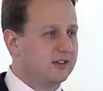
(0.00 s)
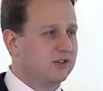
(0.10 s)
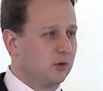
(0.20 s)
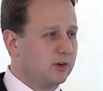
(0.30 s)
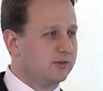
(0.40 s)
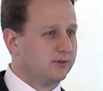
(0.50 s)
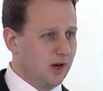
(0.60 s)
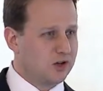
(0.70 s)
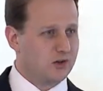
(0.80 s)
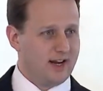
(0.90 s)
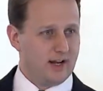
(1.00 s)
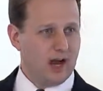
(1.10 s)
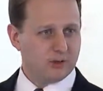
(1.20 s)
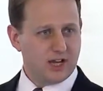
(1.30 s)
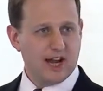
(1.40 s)
it's sort of
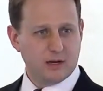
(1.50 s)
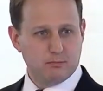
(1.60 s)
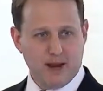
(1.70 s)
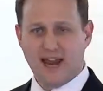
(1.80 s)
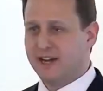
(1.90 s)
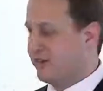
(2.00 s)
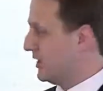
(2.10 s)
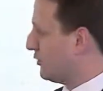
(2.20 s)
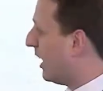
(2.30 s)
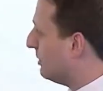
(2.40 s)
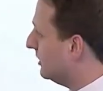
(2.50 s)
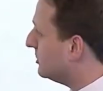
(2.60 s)
frustrating how tight a band they drop